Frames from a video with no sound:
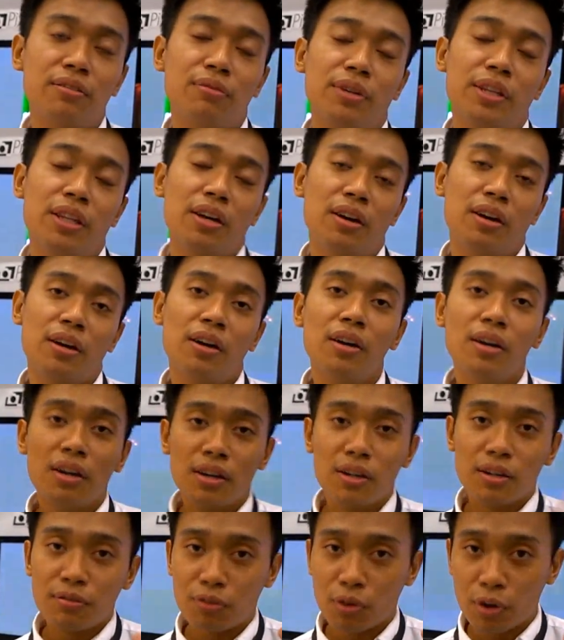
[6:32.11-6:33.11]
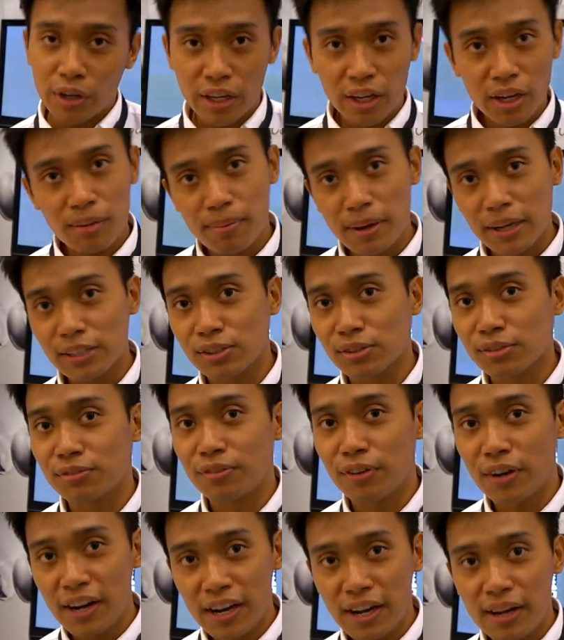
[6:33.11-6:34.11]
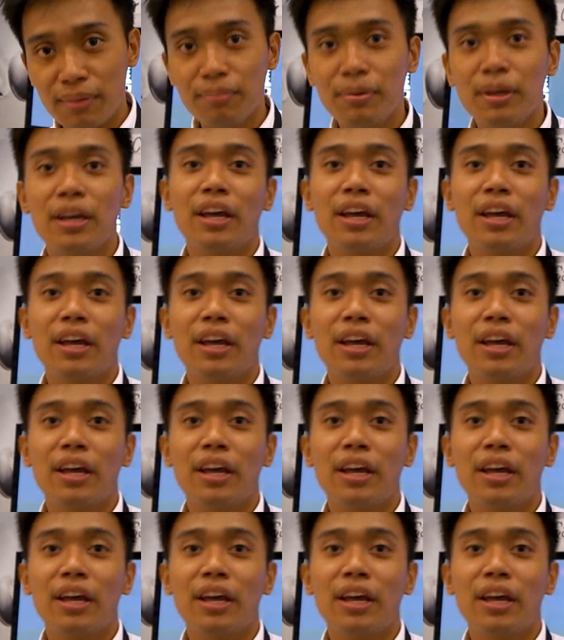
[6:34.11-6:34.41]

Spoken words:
with 4 gigabytes of RAM.